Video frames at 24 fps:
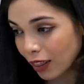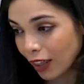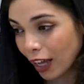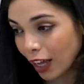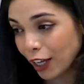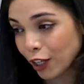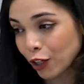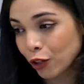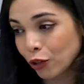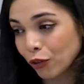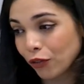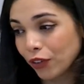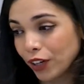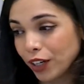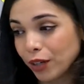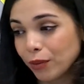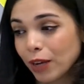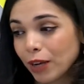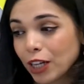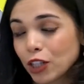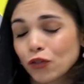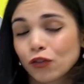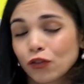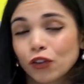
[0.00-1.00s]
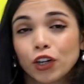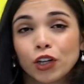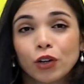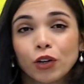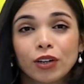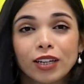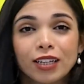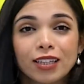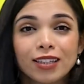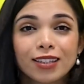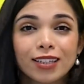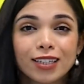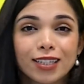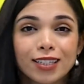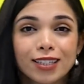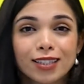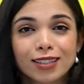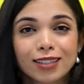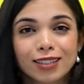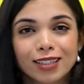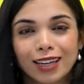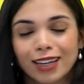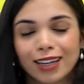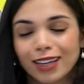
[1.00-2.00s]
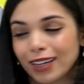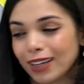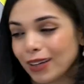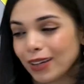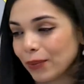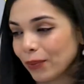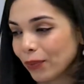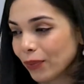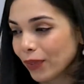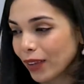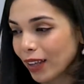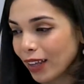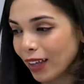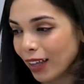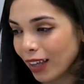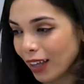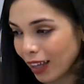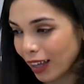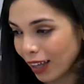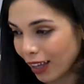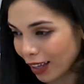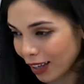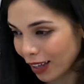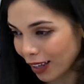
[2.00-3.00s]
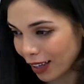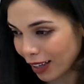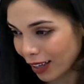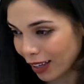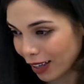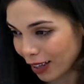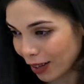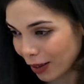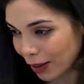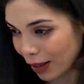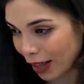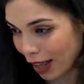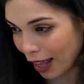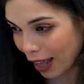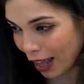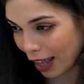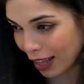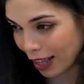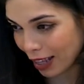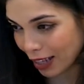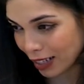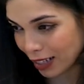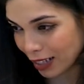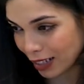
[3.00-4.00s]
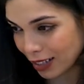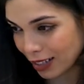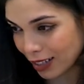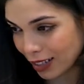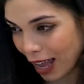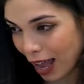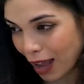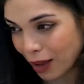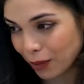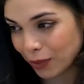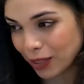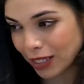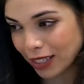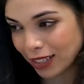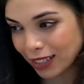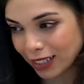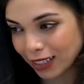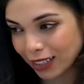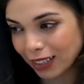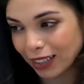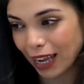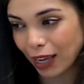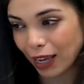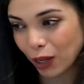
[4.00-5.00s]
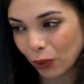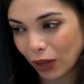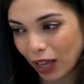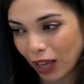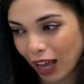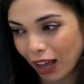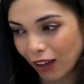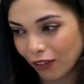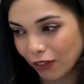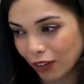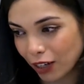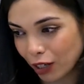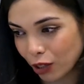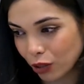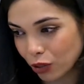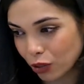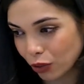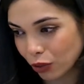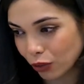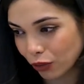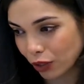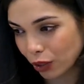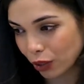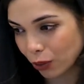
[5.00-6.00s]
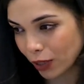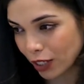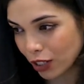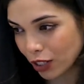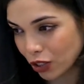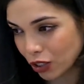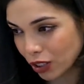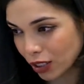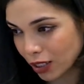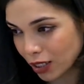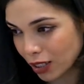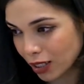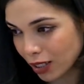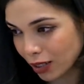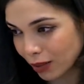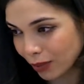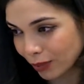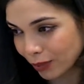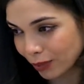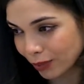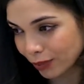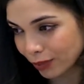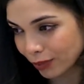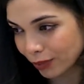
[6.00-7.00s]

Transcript: Thank you very much for your interest. And I'm still like, we have a lot of questions.